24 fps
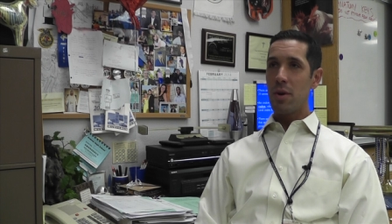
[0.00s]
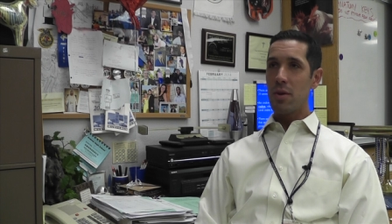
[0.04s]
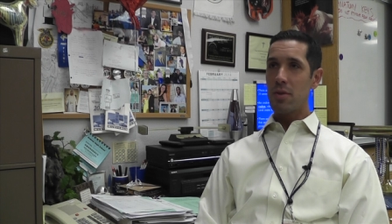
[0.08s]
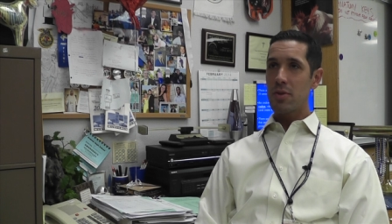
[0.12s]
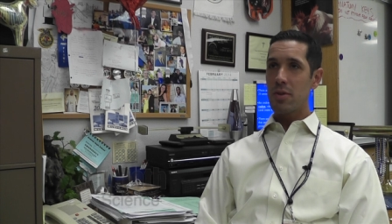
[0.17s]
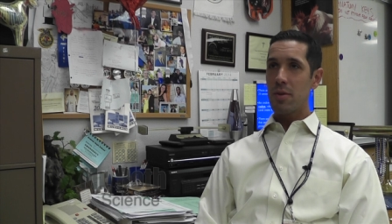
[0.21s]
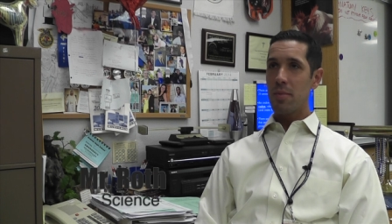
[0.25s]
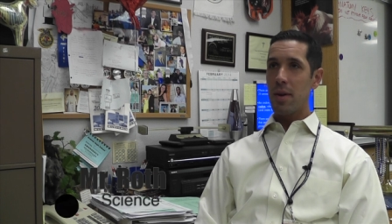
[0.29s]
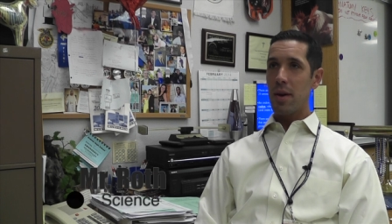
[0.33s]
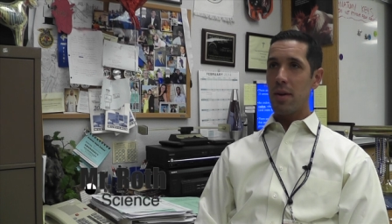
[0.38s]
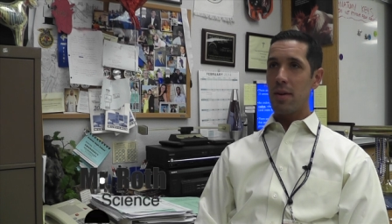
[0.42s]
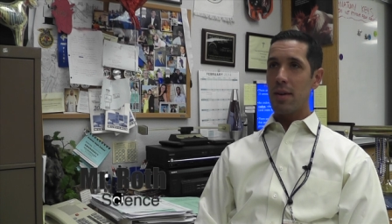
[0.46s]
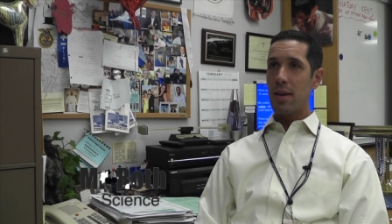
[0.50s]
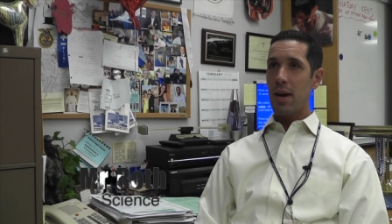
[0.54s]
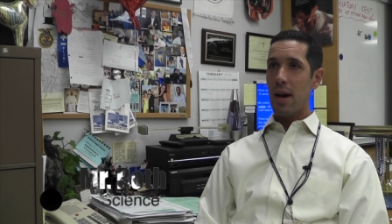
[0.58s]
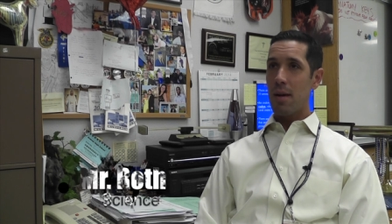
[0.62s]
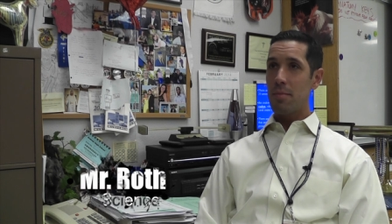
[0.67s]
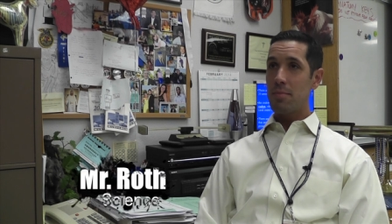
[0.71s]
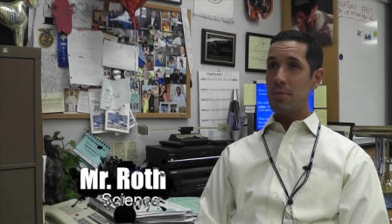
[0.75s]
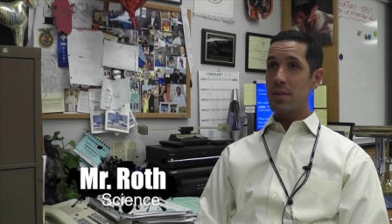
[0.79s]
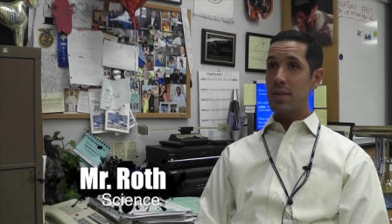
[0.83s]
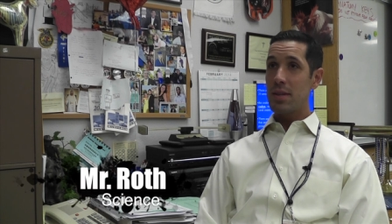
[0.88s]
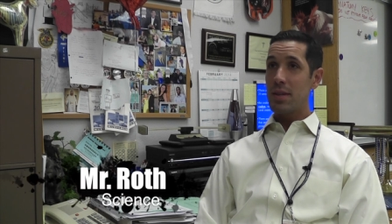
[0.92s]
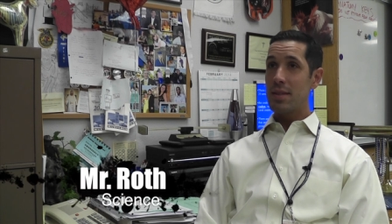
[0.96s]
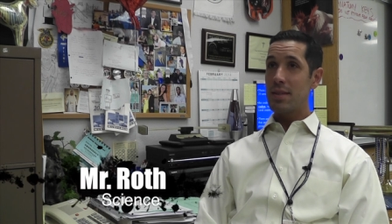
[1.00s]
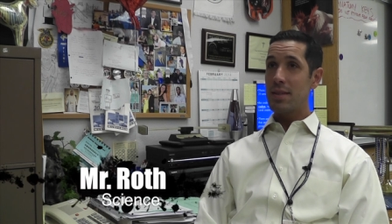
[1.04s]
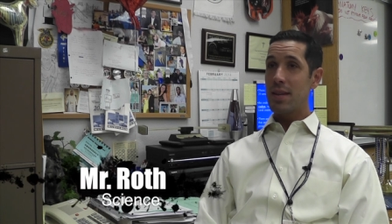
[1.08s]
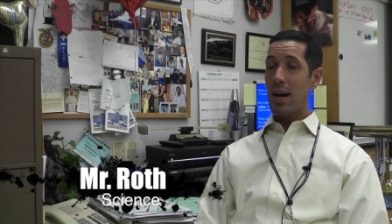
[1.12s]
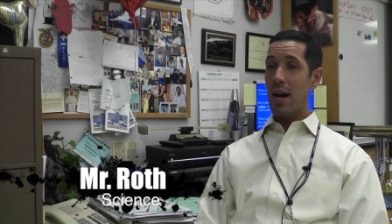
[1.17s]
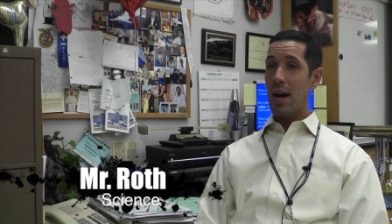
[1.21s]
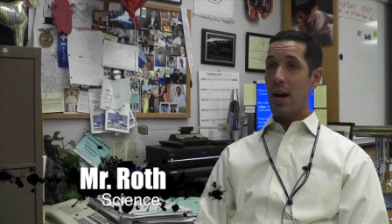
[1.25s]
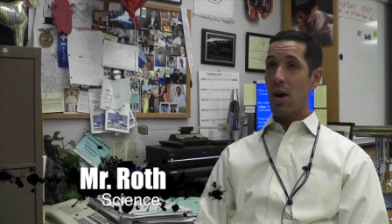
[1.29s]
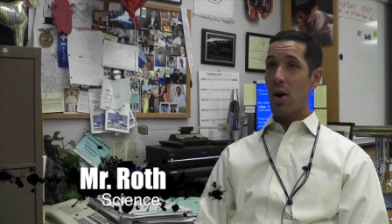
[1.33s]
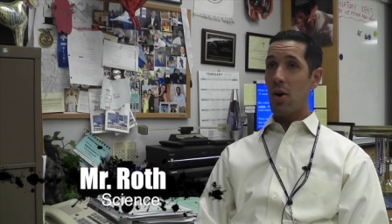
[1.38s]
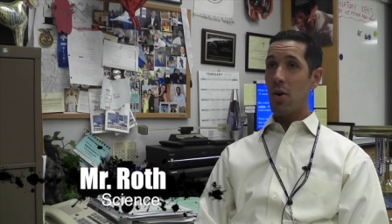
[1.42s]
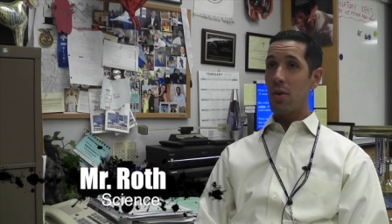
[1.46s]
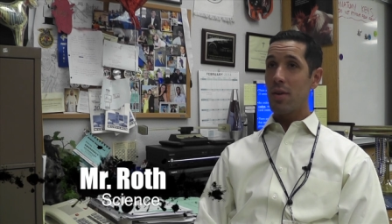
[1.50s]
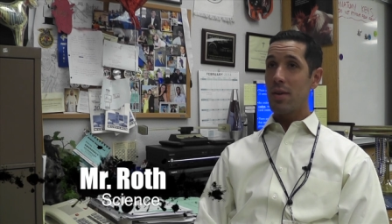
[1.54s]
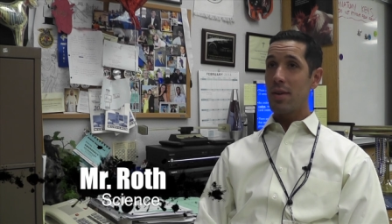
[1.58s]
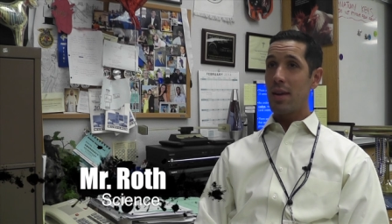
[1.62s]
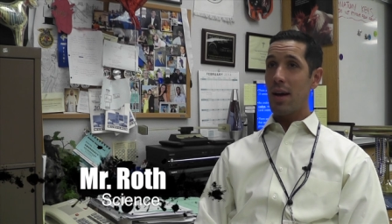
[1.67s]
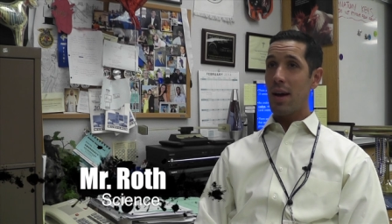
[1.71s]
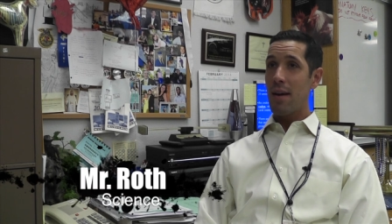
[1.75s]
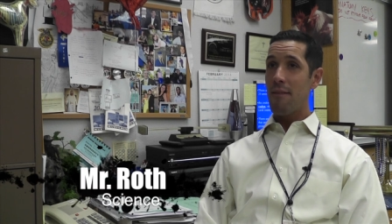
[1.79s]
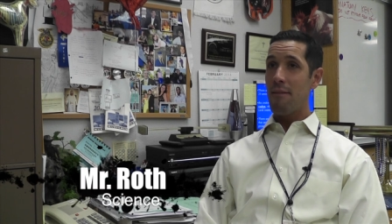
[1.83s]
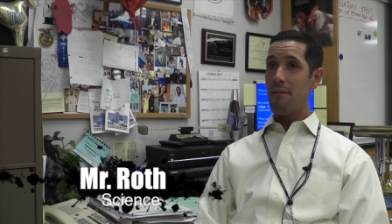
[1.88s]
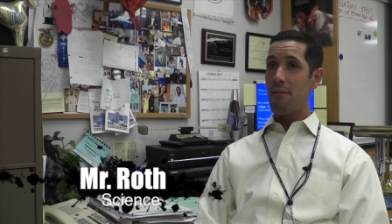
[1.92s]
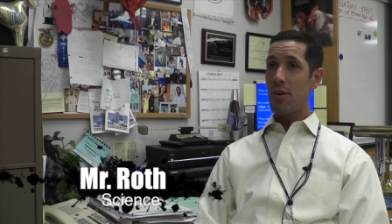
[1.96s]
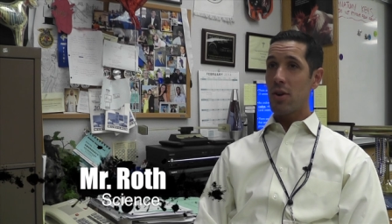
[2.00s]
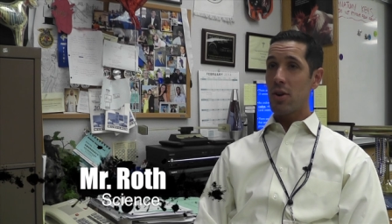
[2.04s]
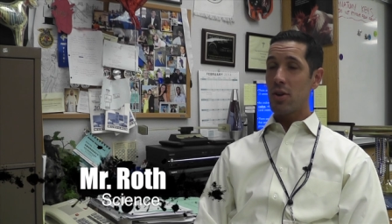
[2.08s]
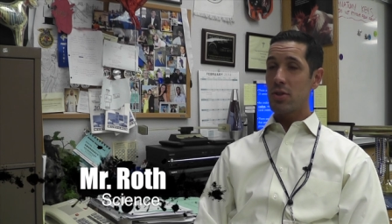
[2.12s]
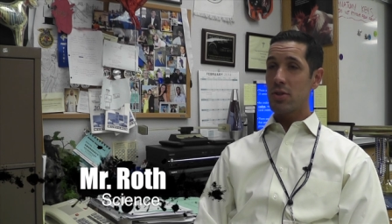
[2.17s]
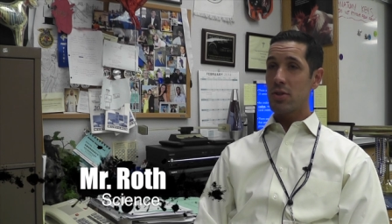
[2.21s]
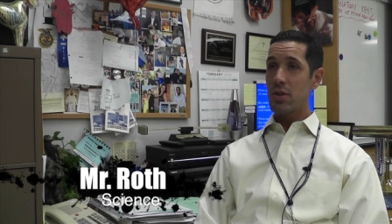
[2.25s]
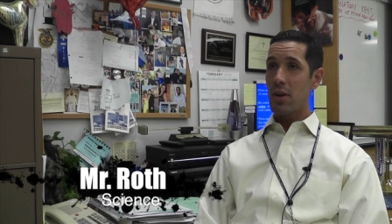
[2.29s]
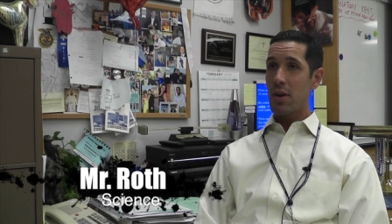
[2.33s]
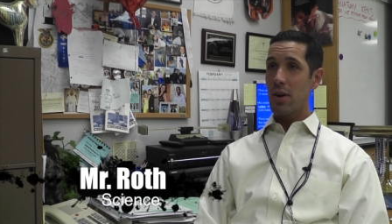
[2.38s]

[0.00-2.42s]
most about Dobson is how diverse